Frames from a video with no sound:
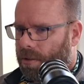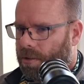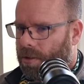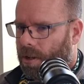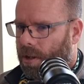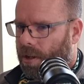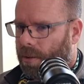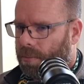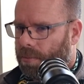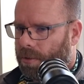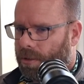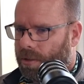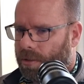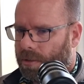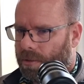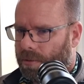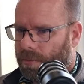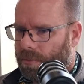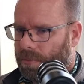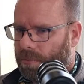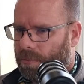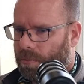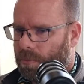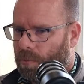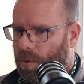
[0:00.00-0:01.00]
times
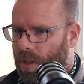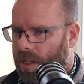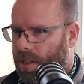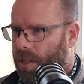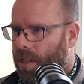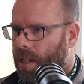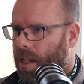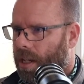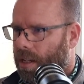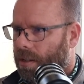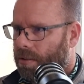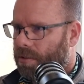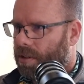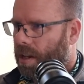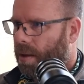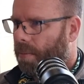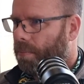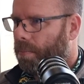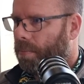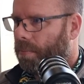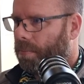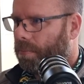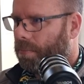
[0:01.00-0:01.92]
we see some,